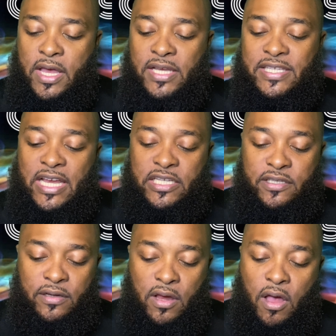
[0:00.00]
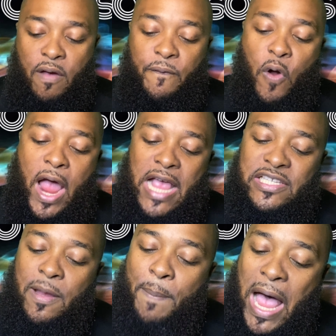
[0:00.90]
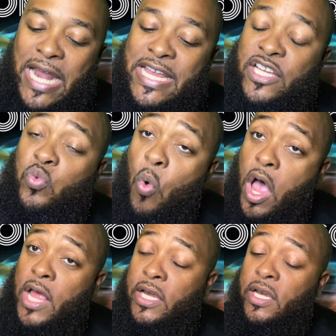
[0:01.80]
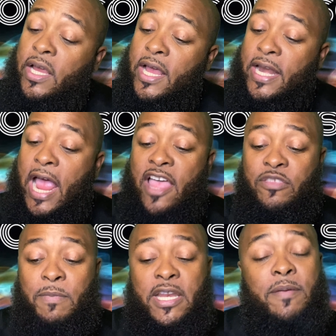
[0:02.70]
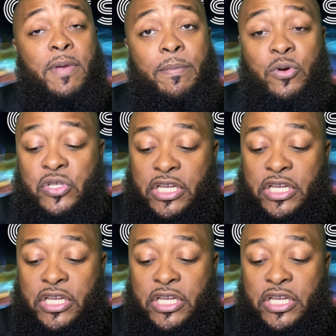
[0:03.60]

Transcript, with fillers: It says, For as the body is one and hath many members,